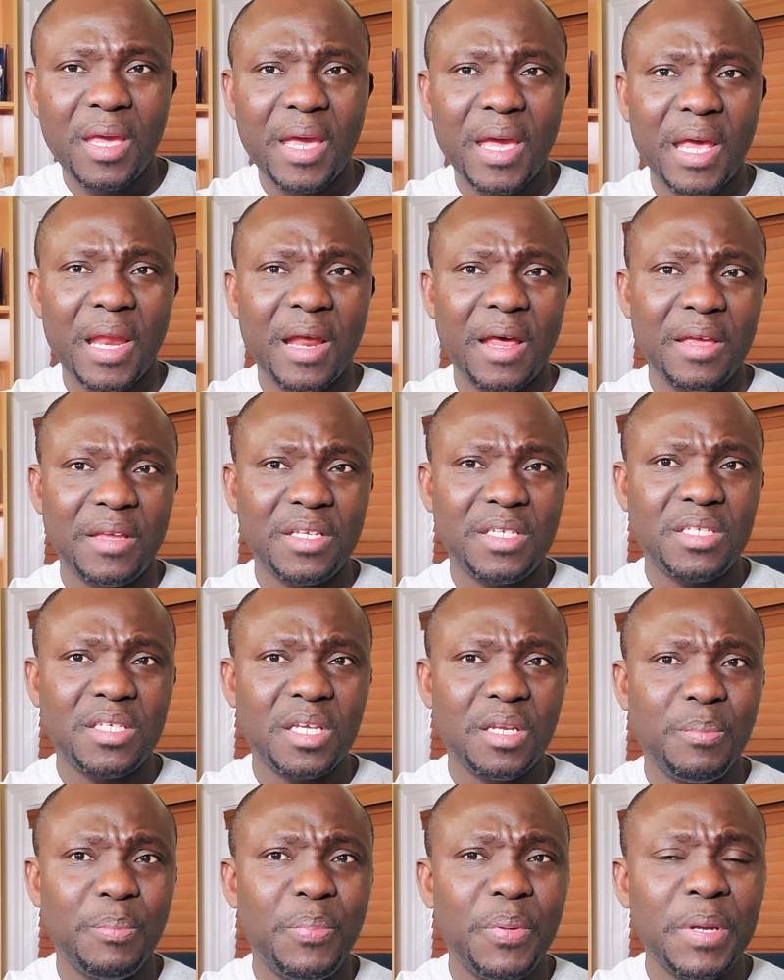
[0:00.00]
And I
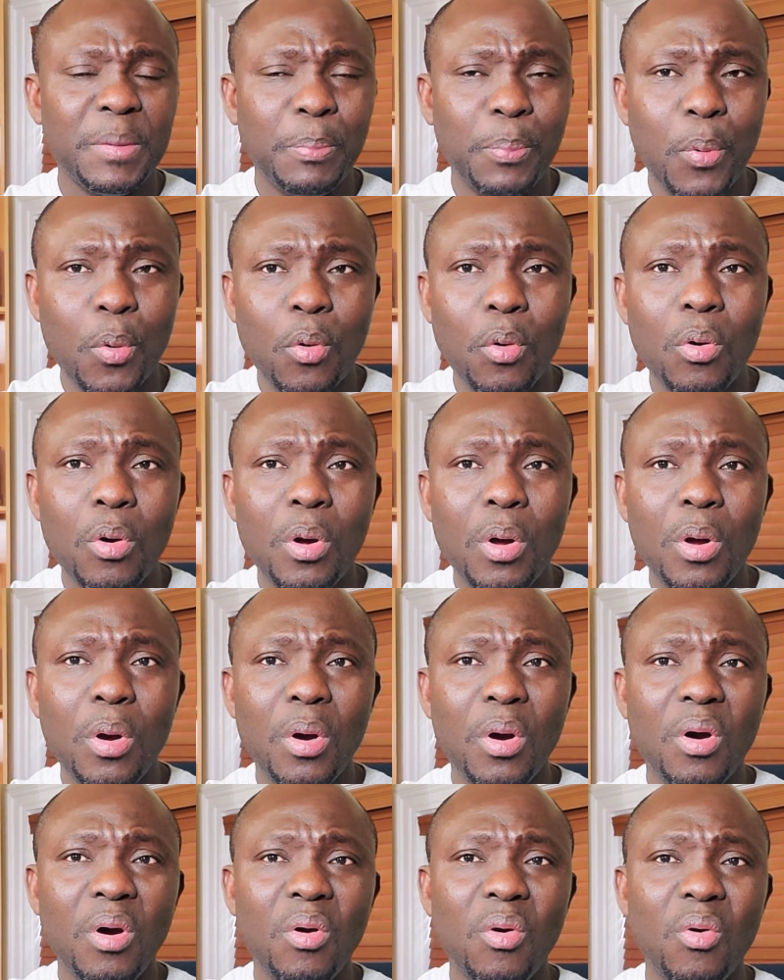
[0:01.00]
seen people
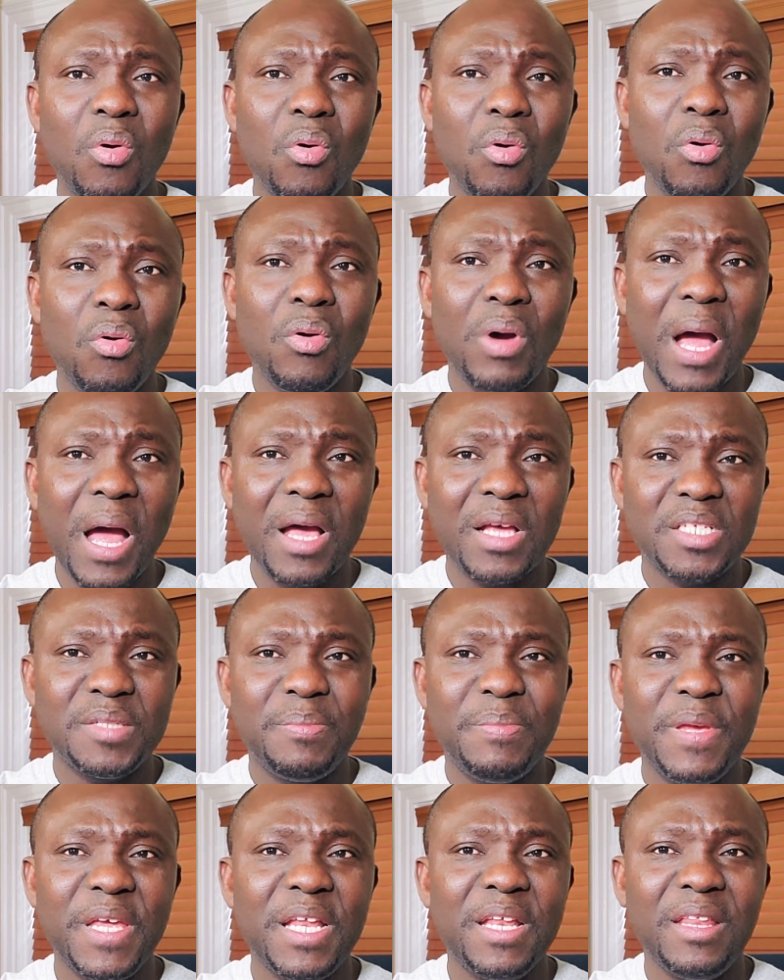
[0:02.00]
who has
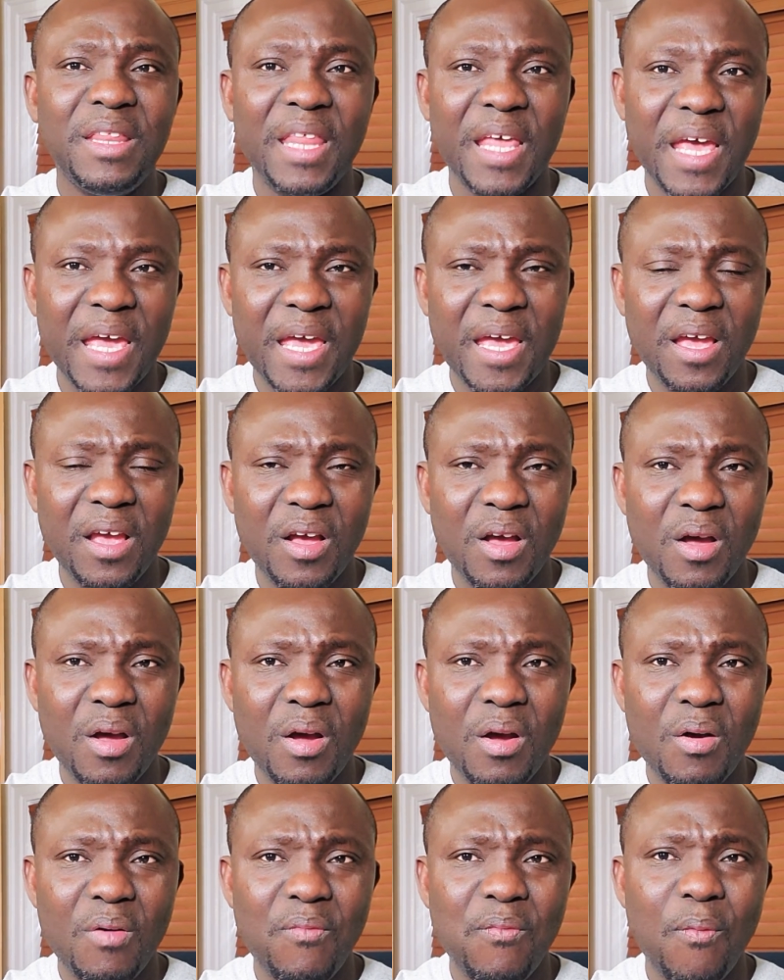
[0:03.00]
been there
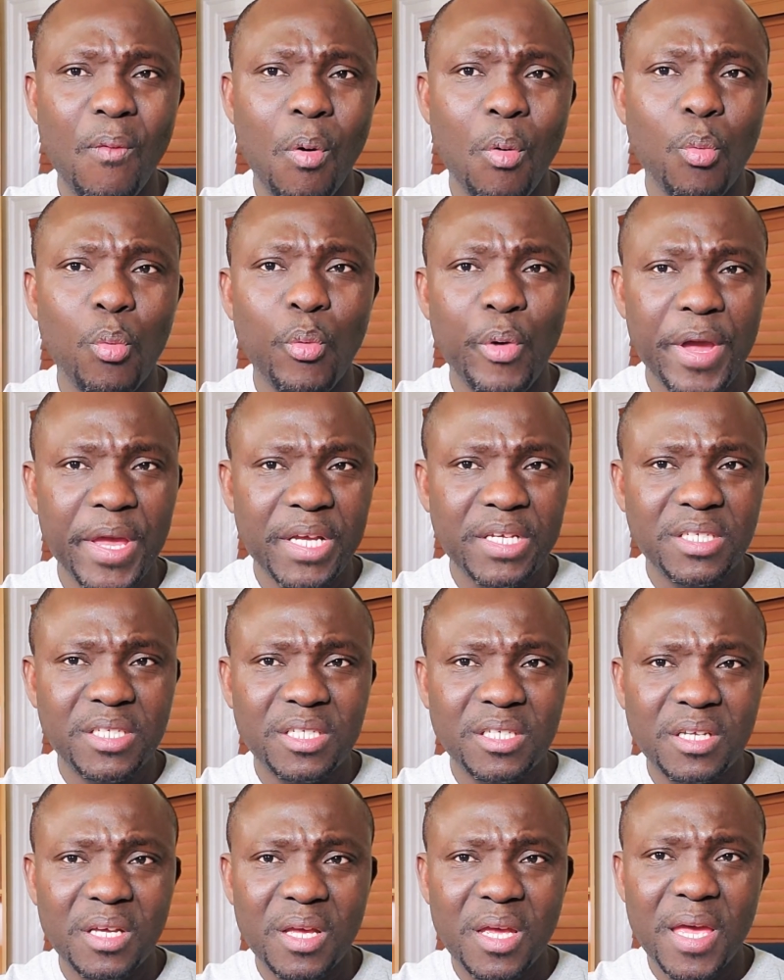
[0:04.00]
for
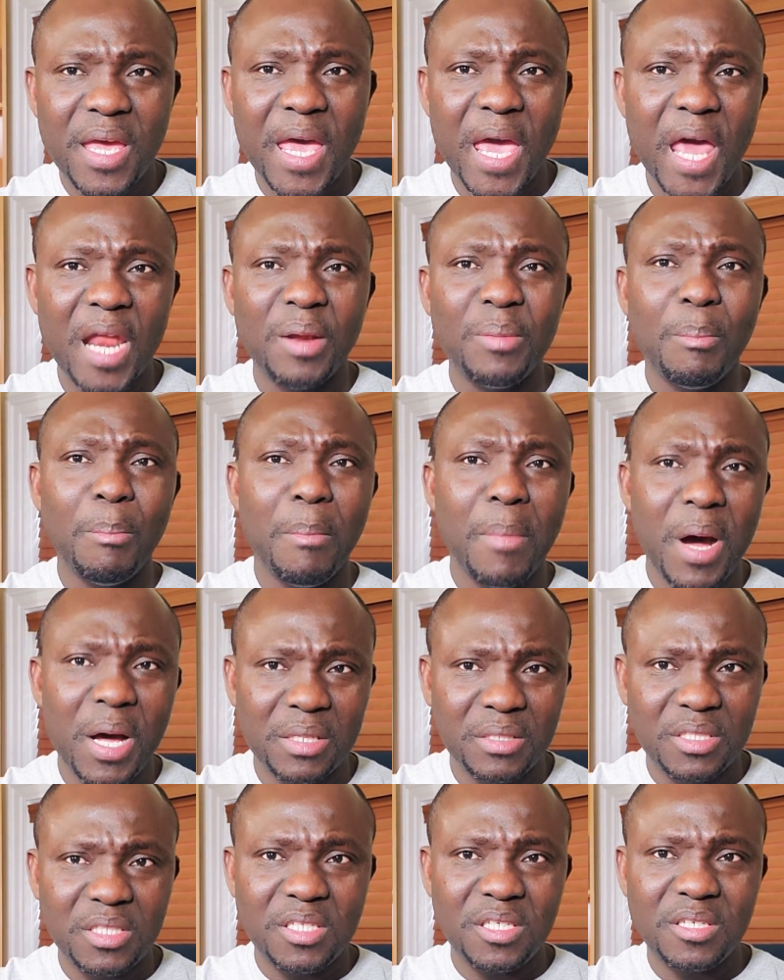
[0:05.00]
weeks and
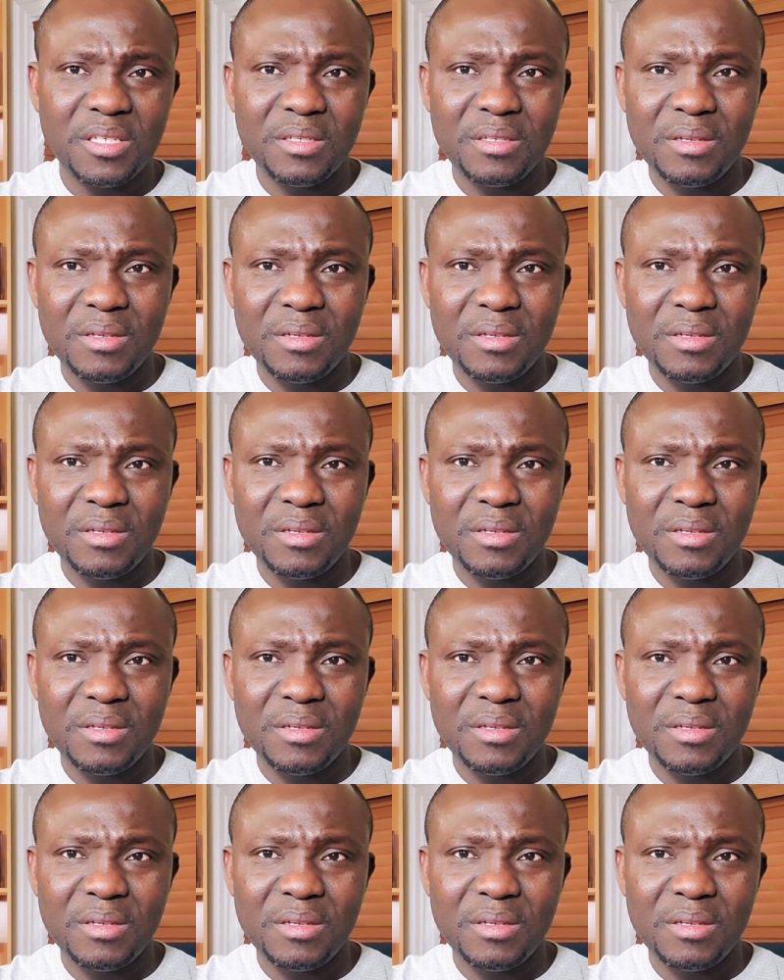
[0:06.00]
months,